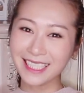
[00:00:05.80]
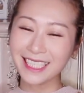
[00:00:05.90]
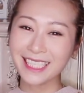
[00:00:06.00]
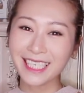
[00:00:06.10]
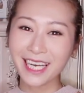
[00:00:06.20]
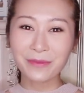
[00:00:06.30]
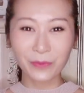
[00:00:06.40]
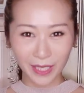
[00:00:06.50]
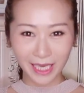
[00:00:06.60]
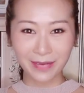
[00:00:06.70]
Lindy here,
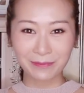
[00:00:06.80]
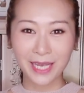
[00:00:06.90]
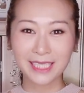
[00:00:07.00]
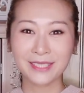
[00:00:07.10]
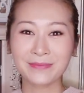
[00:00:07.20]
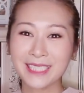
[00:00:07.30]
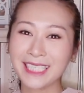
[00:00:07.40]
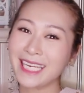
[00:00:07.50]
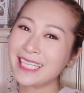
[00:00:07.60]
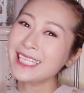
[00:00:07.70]
welcome back to my
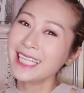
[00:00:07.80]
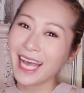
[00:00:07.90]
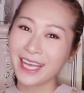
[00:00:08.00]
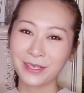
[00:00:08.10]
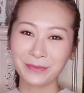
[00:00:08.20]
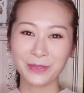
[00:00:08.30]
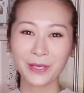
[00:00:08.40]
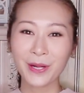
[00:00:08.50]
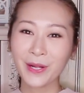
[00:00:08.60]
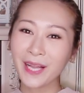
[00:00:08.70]
channel. I hope
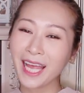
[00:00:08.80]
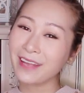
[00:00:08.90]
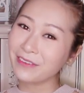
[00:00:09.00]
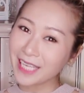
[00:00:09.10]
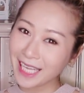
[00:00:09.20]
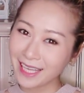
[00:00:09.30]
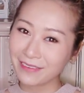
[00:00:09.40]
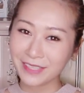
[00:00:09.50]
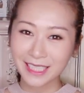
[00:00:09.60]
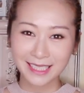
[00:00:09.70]
you're all having a
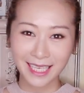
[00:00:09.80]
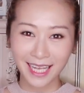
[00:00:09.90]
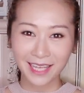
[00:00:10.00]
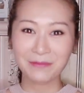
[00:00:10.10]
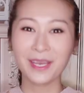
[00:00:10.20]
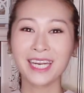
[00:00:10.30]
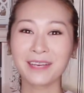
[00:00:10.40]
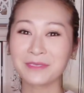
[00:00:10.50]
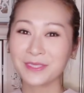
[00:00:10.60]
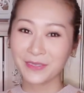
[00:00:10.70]
lovely time and
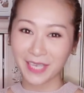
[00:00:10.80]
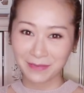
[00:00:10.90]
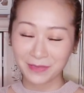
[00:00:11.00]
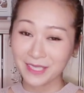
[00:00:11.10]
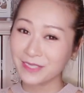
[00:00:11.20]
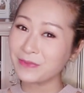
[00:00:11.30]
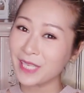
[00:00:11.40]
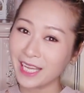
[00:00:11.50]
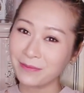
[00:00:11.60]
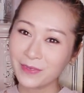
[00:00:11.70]
I'm so happy to
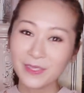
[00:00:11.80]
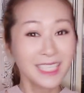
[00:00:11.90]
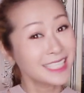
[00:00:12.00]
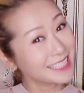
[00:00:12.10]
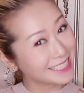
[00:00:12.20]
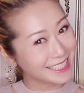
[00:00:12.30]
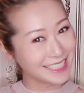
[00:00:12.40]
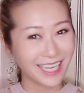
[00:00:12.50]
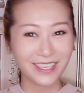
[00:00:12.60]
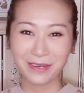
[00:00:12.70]
be able to
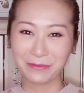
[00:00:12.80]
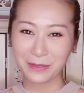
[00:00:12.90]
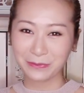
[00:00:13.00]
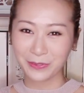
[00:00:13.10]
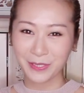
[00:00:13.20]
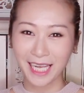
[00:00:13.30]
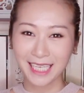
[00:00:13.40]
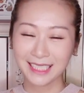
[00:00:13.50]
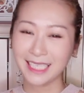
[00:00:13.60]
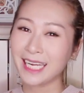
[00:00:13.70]
sit down and film for you
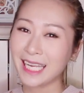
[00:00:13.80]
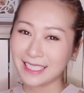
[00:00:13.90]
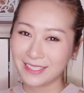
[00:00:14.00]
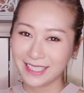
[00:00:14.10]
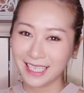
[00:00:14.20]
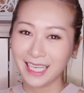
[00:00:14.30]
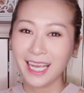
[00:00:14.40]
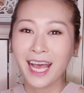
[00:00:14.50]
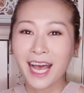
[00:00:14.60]
guys here again today.